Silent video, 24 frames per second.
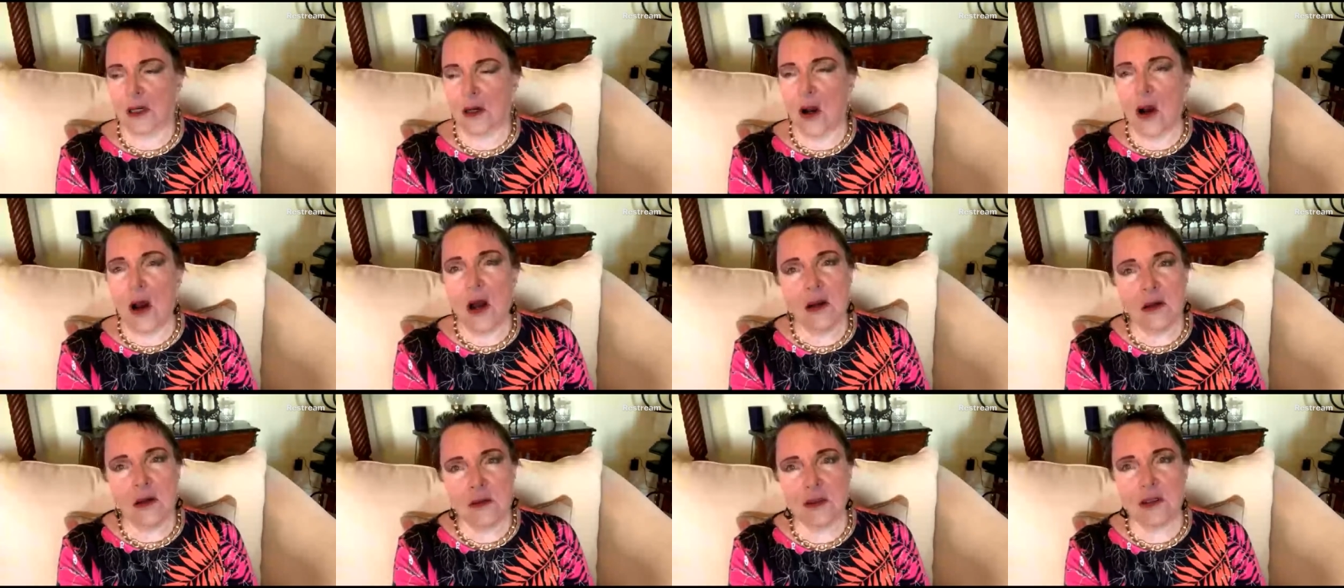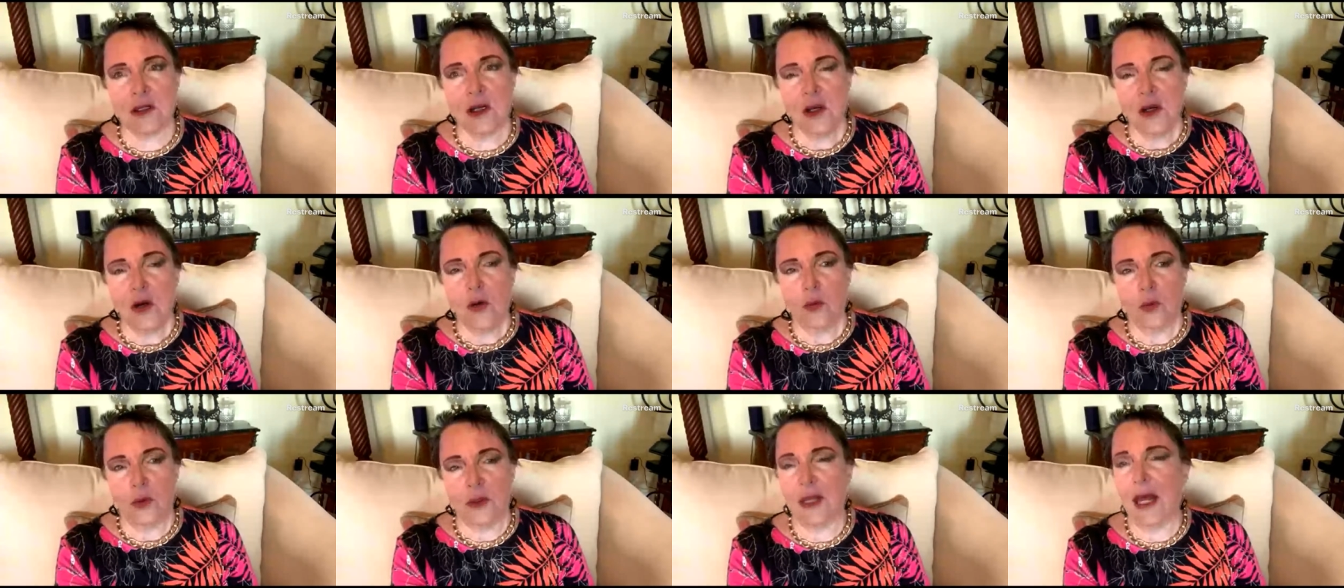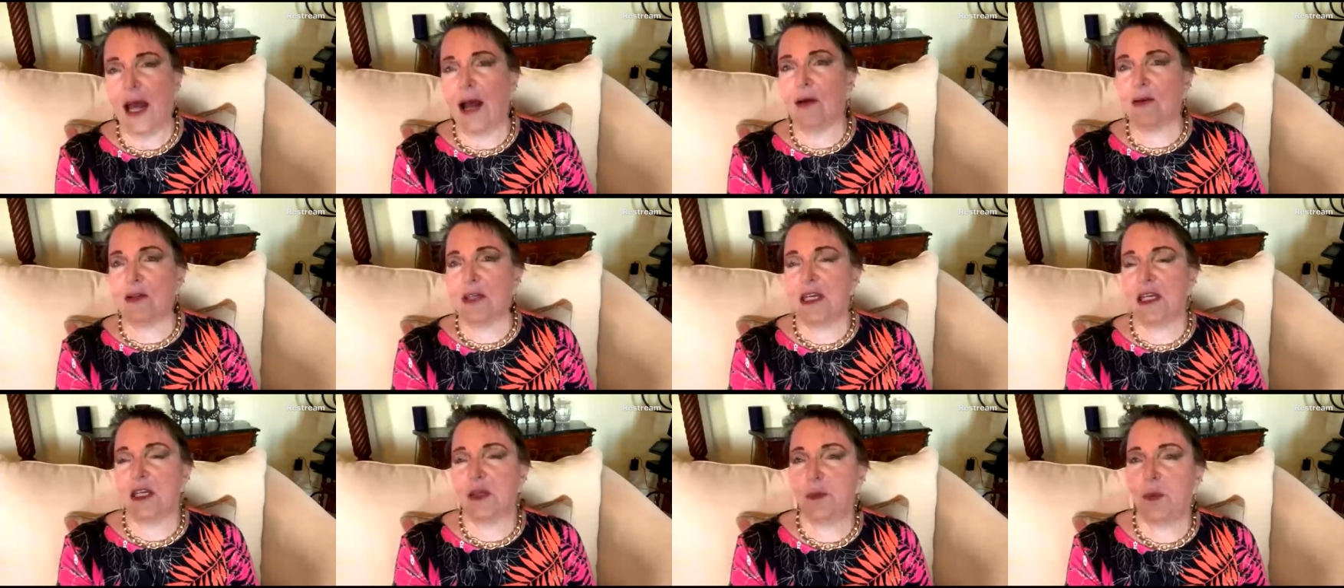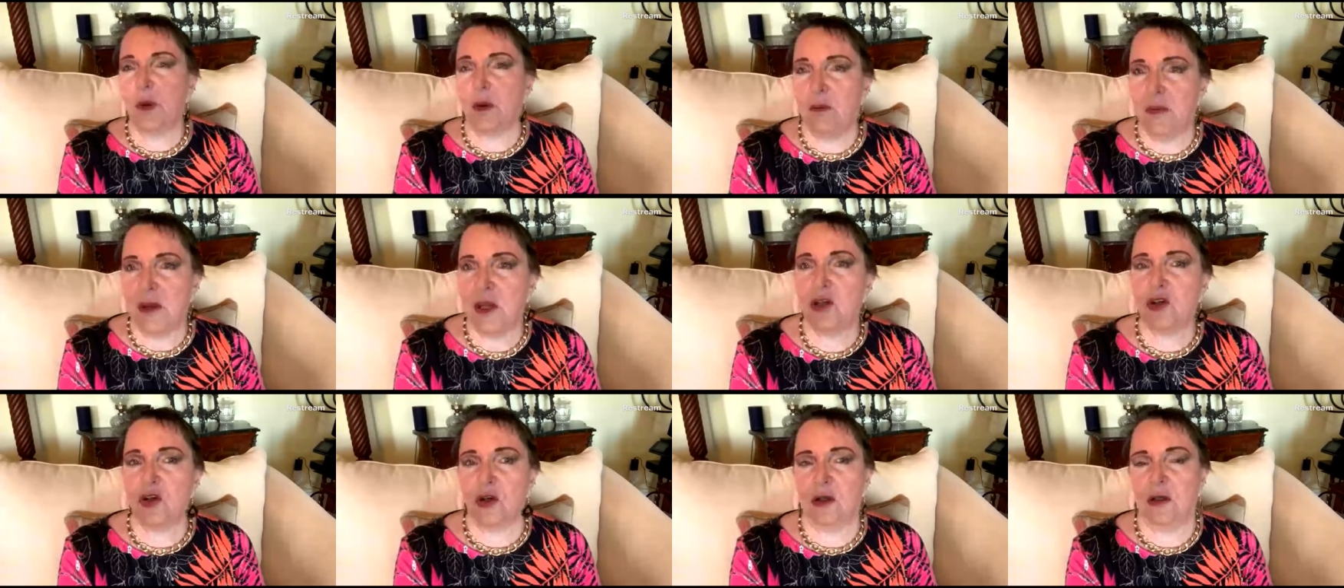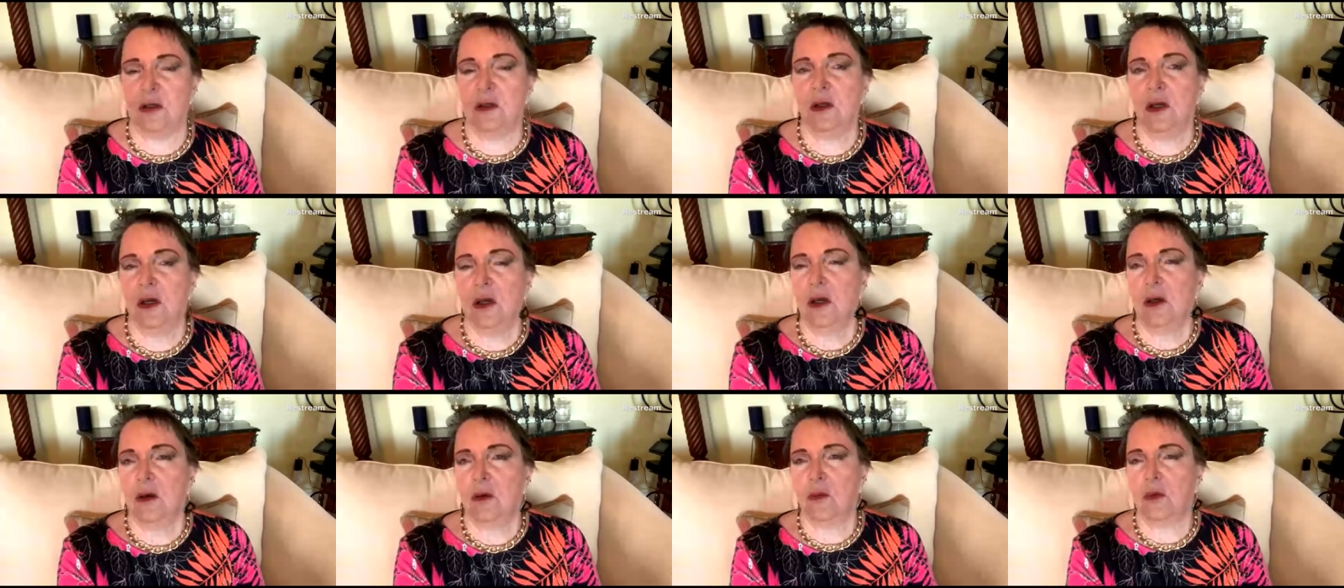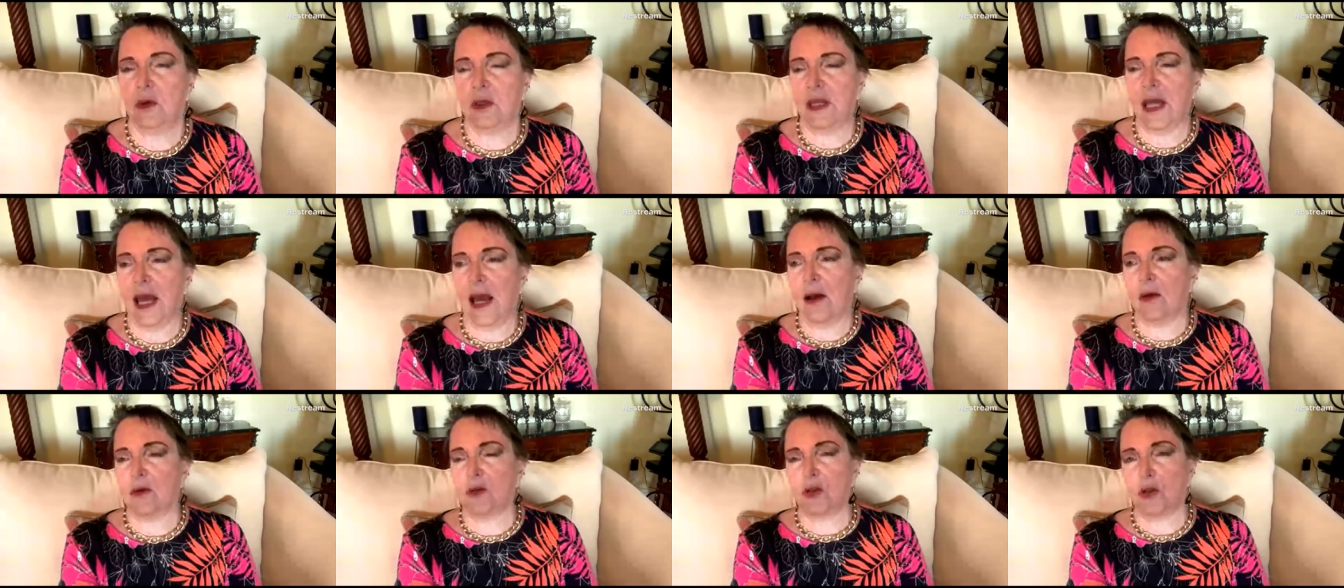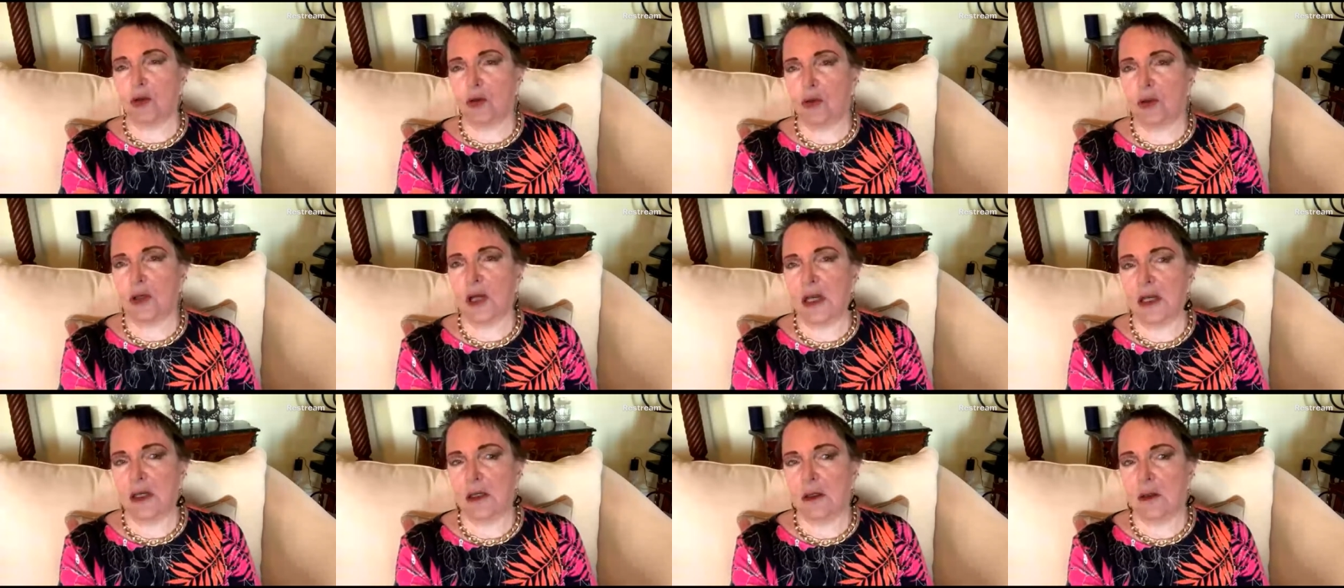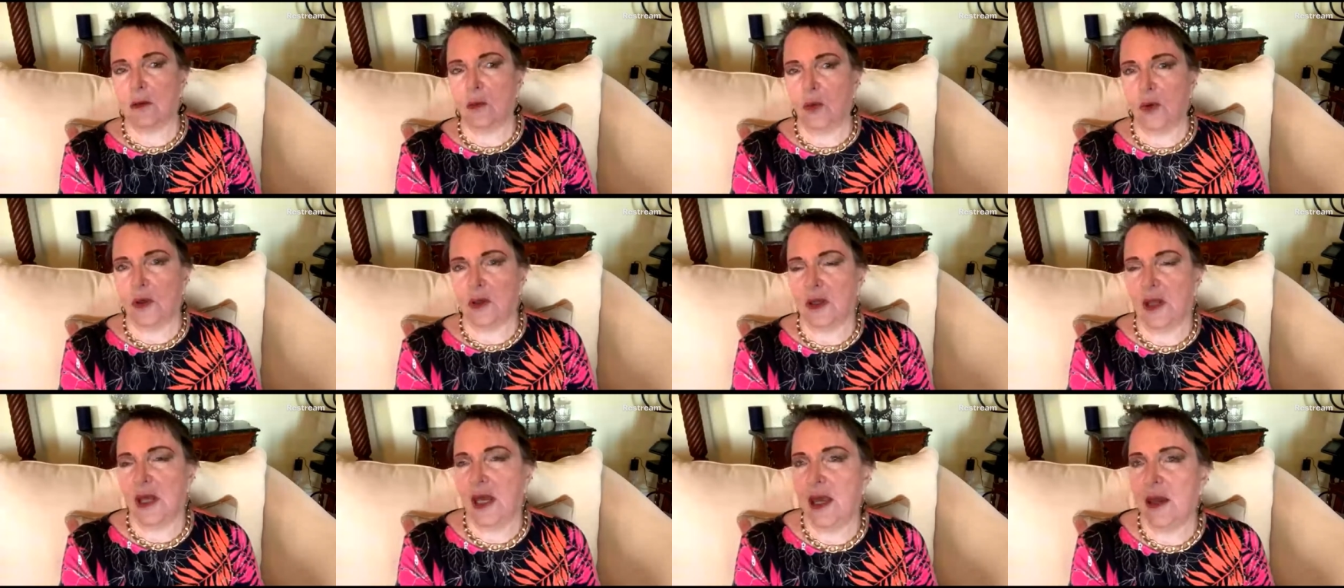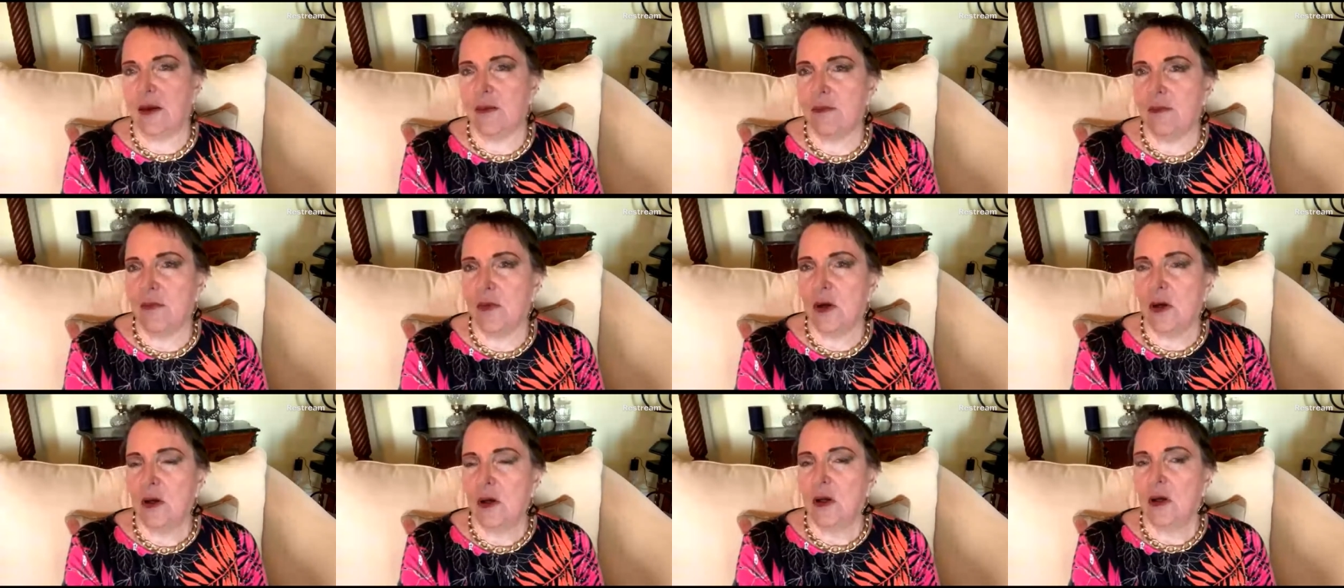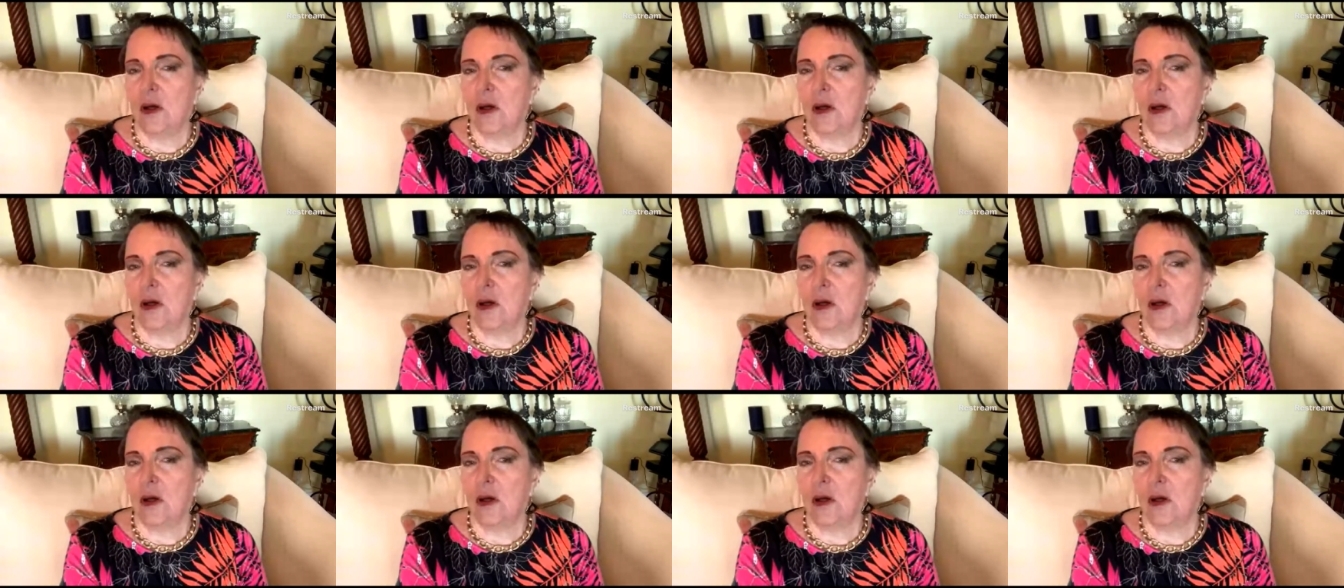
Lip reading: can't without his permission, without talking with him,